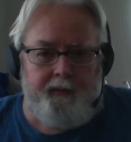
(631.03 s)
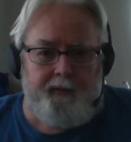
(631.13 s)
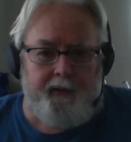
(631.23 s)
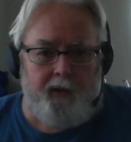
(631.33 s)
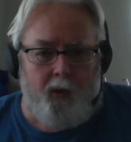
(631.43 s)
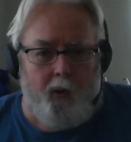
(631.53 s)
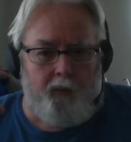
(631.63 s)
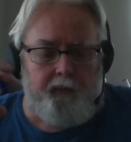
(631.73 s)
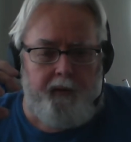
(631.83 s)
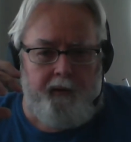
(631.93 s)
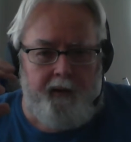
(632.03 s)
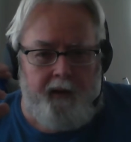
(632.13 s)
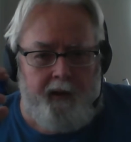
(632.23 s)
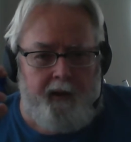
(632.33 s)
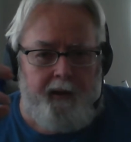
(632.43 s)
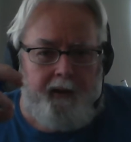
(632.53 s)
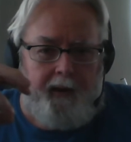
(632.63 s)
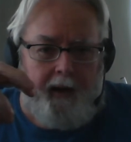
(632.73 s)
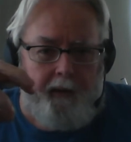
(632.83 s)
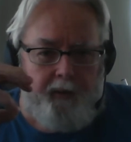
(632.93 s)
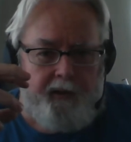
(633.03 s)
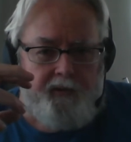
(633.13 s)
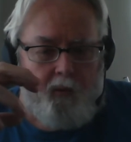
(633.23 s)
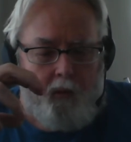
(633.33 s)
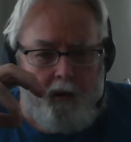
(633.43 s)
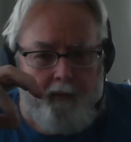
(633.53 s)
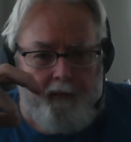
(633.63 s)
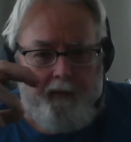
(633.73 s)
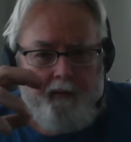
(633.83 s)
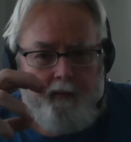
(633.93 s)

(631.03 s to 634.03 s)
the cold, high pressure water